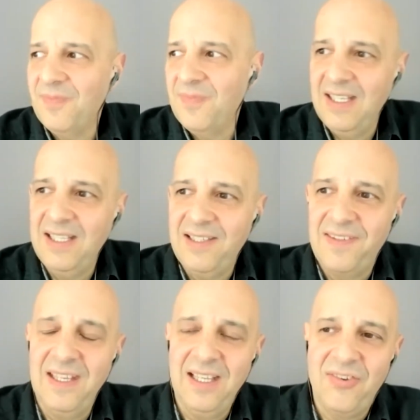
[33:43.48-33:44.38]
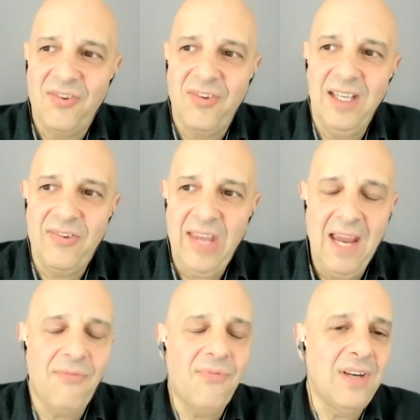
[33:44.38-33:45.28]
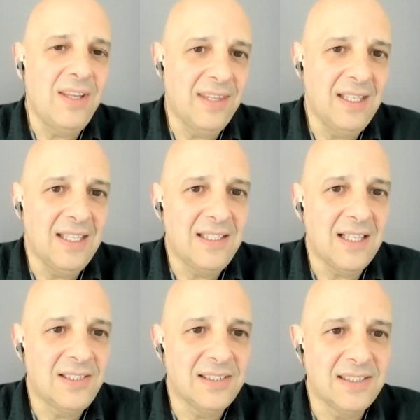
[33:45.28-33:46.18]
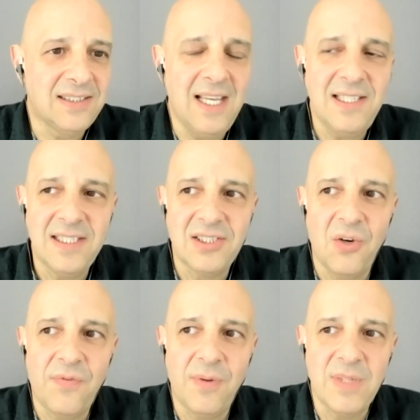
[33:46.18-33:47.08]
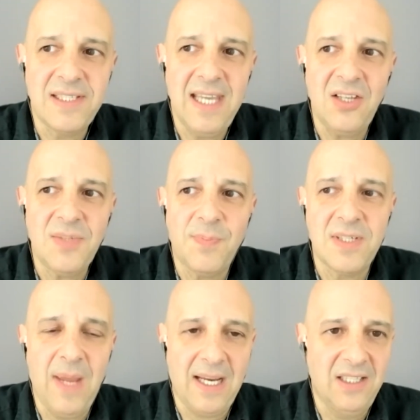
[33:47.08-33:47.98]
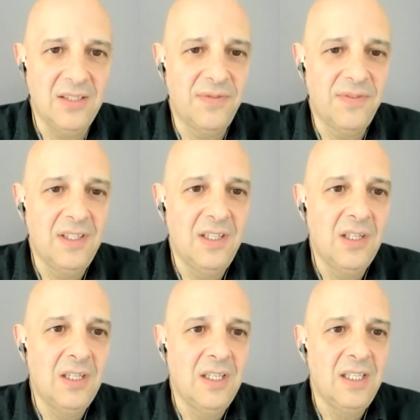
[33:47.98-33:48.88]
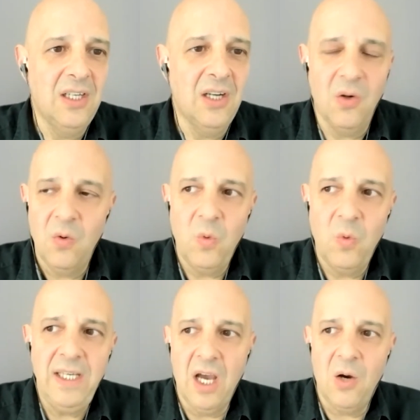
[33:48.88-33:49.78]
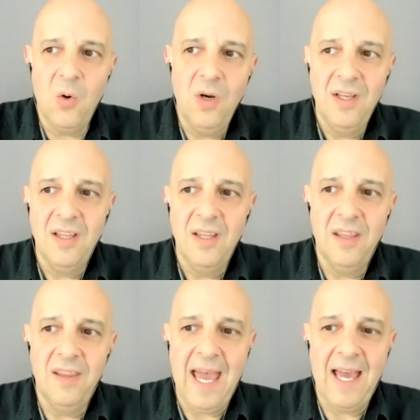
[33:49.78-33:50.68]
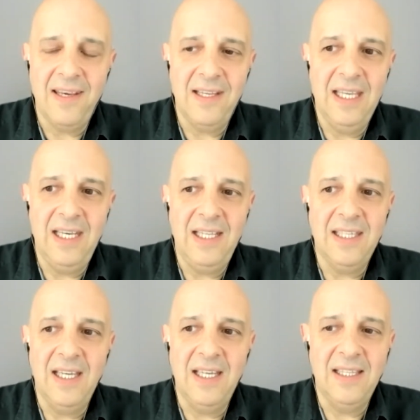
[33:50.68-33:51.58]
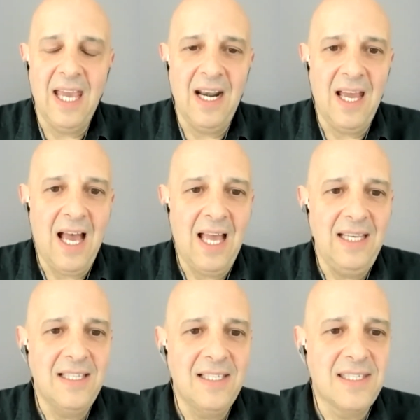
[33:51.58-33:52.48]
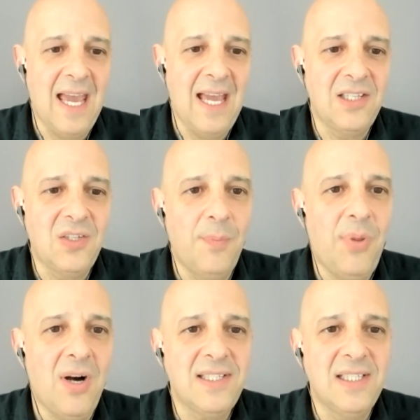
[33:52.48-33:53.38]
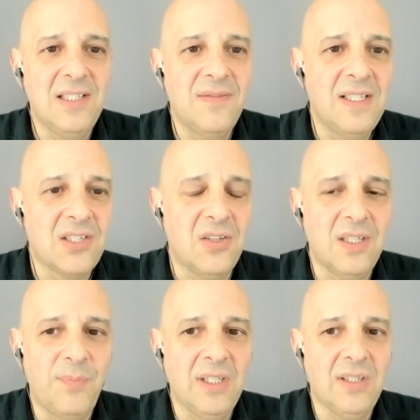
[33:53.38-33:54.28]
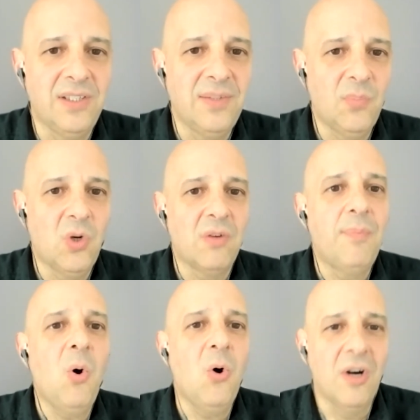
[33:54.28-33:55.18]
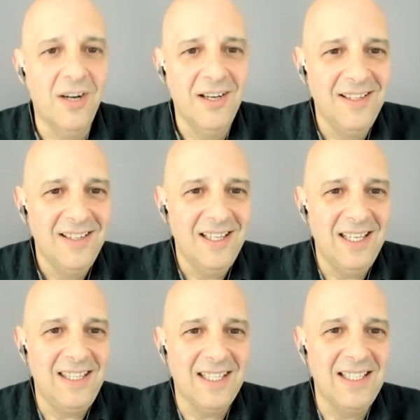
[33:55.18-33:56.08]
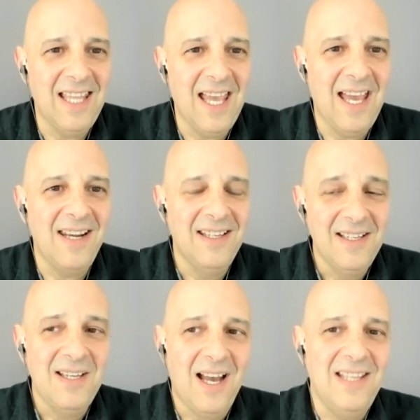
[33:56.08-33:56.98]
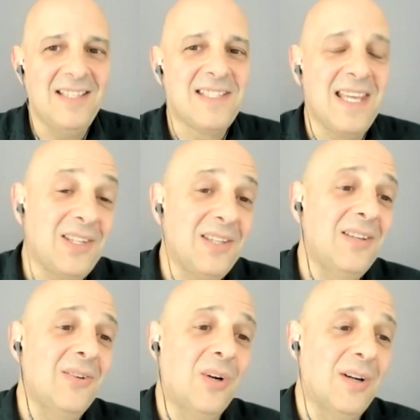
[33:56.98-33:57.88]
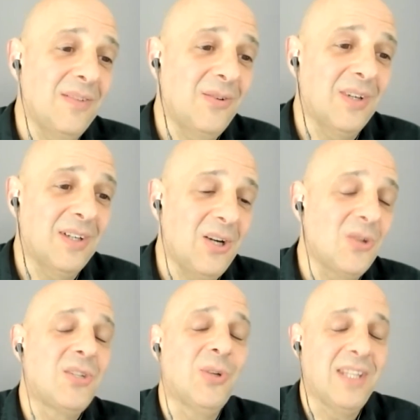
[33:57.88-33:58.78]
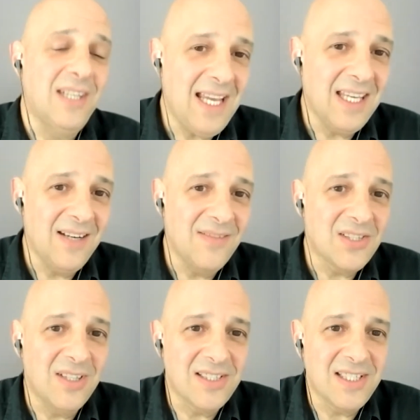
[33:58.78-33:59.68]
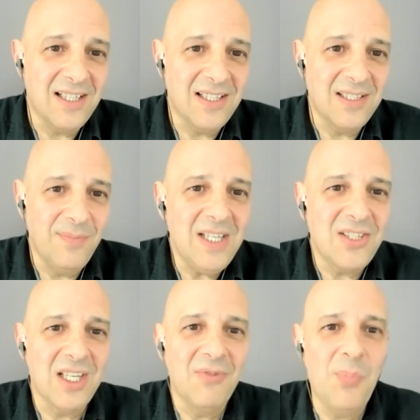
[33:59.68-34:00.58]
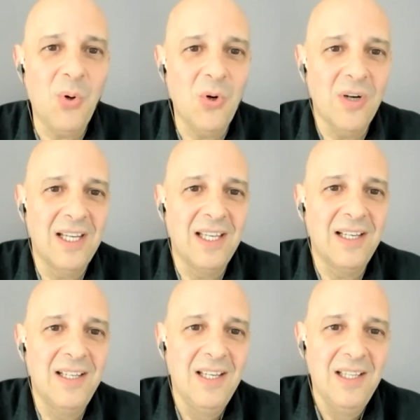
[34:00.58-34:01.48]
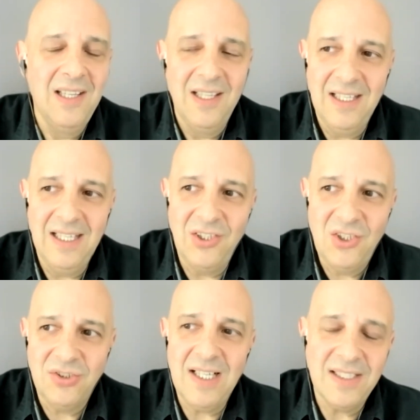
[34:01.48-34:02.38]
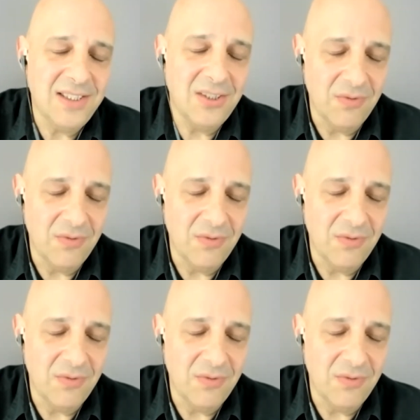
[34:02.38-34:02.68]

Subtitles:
It's everything that touches the senses. So from a sales perspective, we know that anything that heightens that to a positive is going to build more rapport. Anything that heightens that or goes toward the negative is going to start diminishing rapport and trust, or